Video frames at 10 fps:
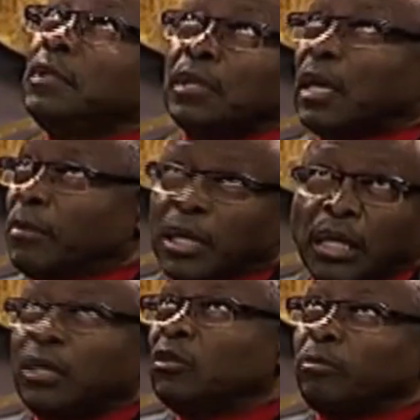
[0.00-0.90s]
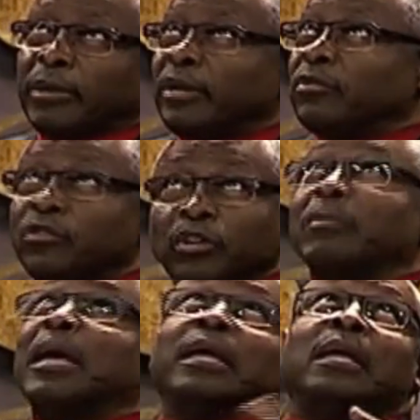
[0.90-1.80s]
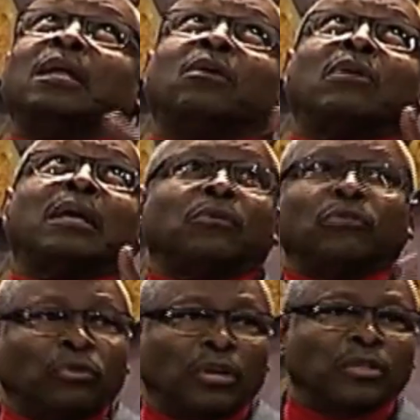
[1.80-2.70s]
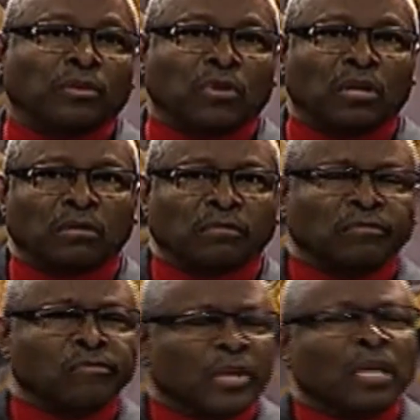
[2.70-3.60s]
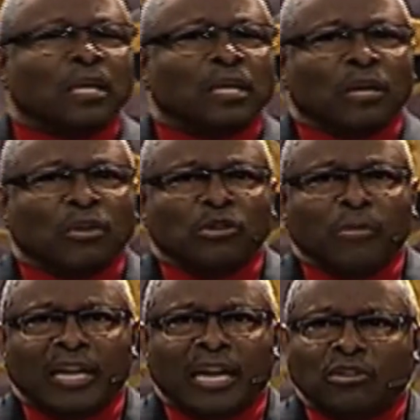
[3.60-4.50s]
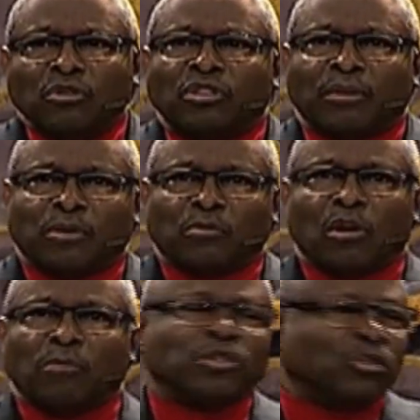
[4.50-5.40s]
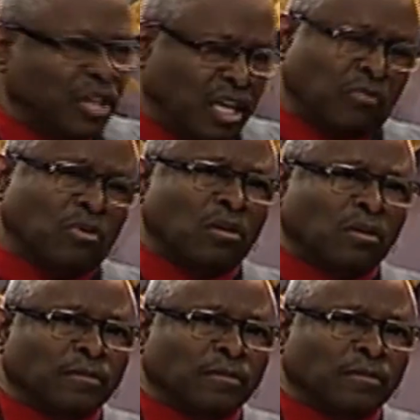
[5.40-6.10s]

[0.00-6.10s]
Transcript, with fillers: I'm an angel, Pastor. See my halo? I don't do nothing wrong. No, you may not do something wrong, but you think wrong.